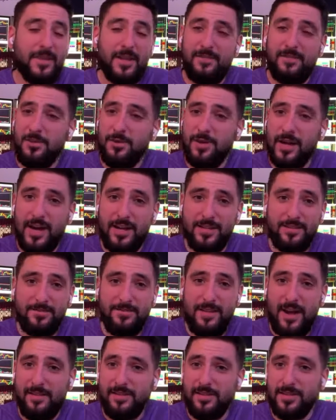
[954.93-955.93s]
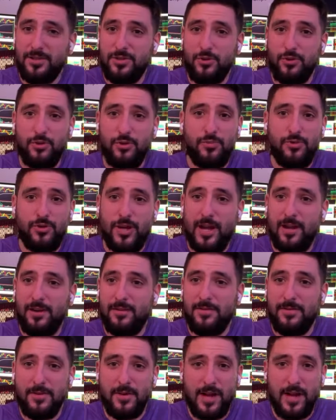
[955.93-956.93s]
if you guys found this youtube
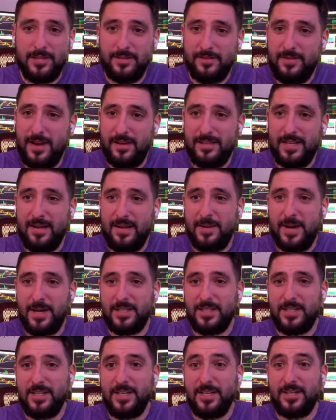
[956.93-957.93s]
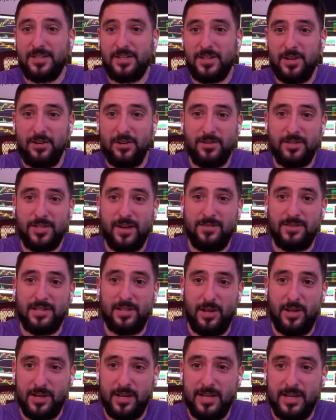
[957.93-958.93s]
channel if you guys found mic consider yourselves
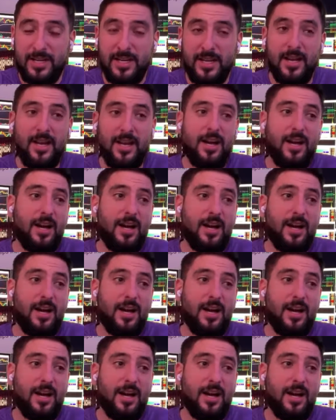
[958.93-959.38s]
lucky